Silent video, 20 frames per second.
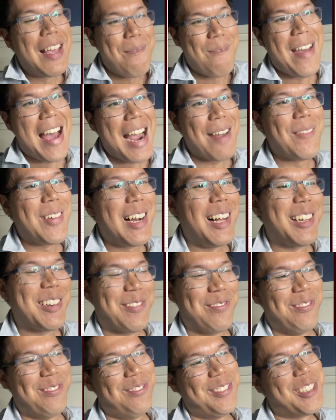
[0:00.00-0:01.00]
magma
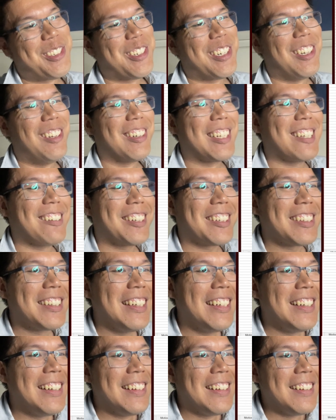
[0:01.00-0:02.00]
eldritch longsword.
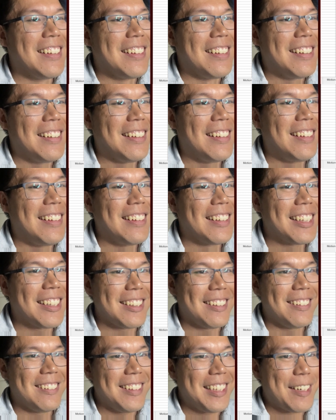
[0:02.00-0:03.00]
Uh,
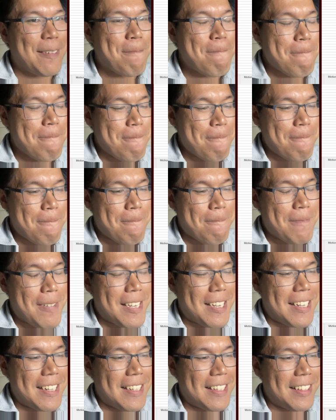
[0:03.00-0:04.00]
so yeah,
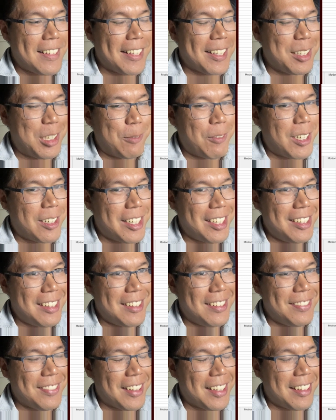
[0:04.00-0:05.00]
it's not very.
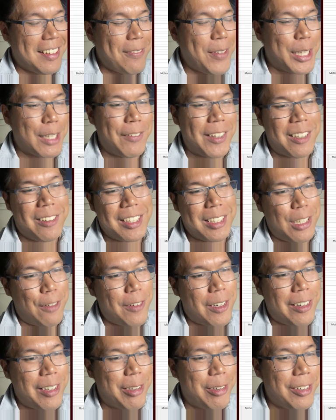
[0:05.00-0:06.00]
This flicker is not
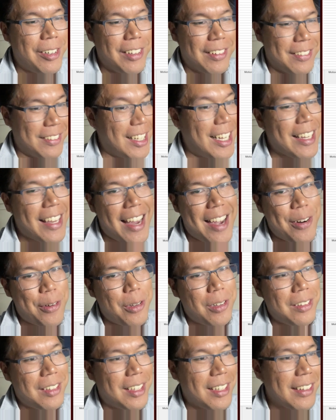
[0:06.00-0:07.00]
very good, like at
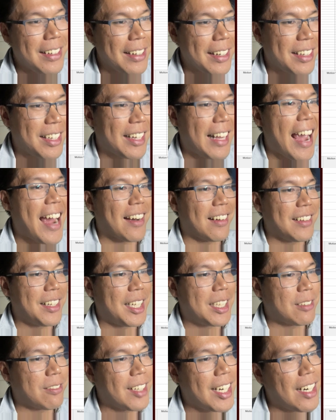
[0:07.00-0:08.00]
all. Uh, it's at
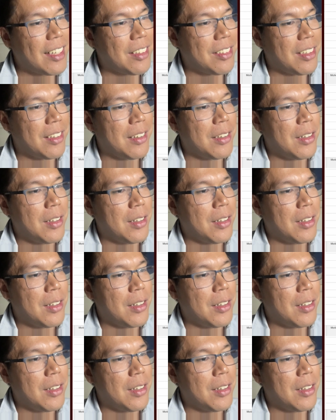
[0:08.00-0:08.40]
least ranked